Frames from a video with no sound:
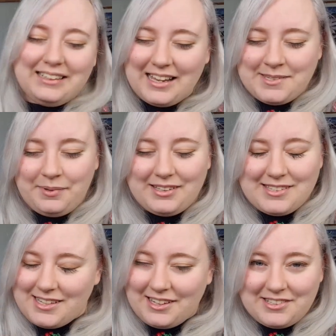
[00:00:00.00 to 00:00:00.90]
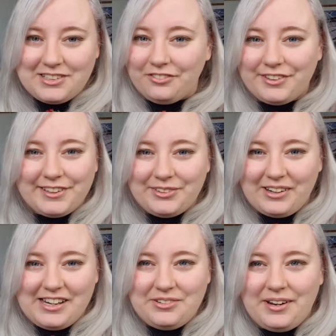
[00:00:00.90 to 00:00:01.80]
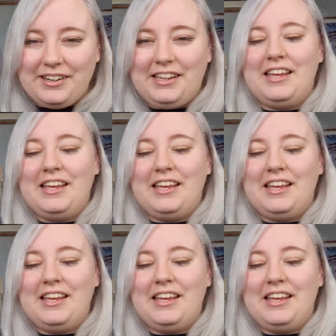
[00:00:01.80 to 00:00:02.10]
lesbians I discovered in 2020.